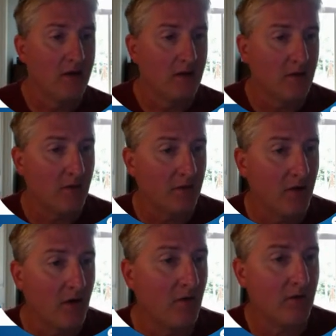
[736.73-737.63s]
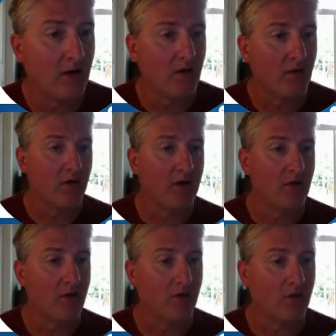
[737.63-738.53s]
let me see here, we got to go over
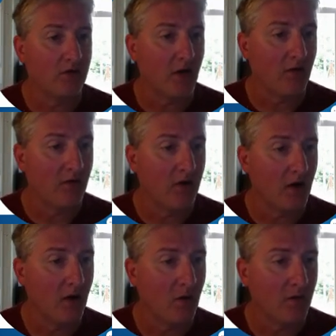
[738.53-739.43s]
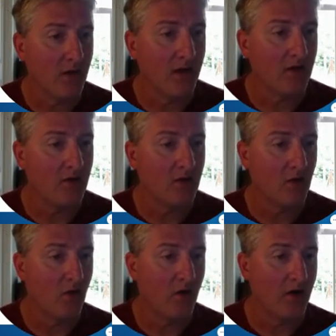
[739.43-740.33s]
to this side over here, and then you
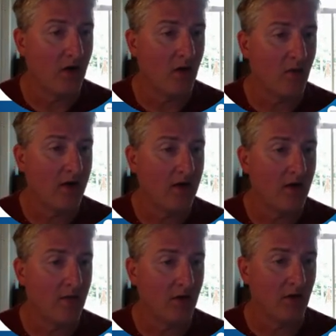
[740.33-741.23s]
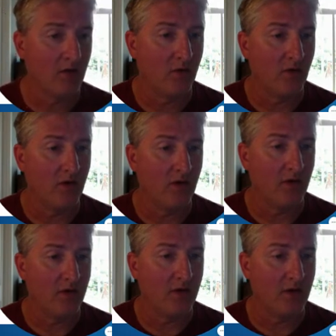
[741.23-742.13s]
go here, right? And we're going to go to
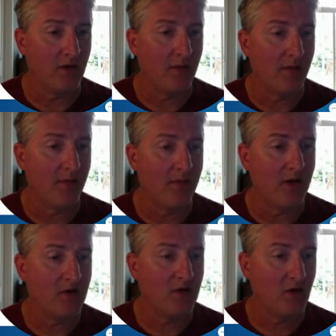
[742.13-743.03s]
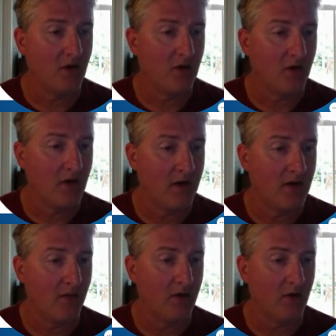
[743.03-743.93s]
our about page here, and
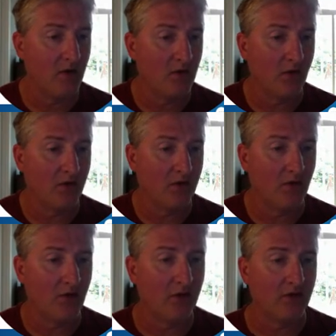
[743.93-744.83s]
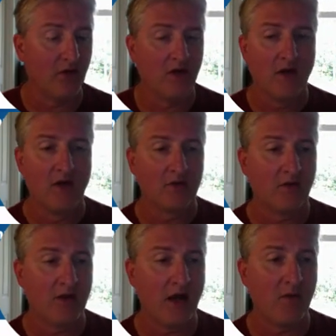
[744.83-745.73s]
then we can go to our external links here. So
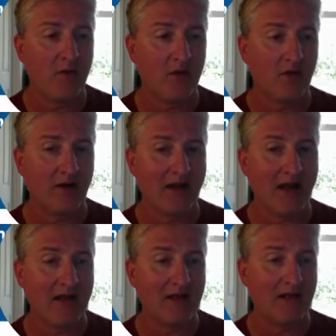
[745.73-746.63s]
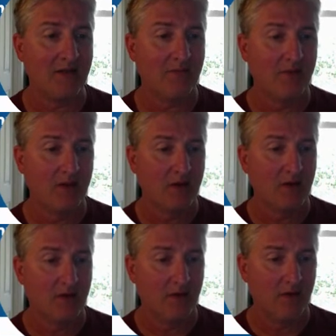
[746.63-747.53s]
now we can start adding in
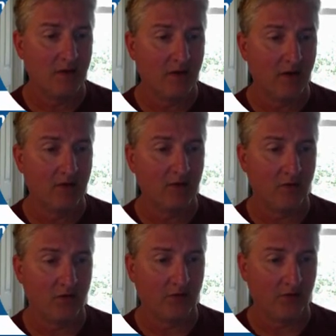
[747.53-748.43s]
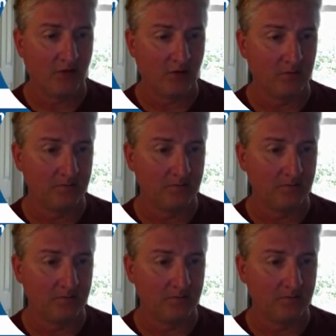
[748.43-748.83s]
external links here.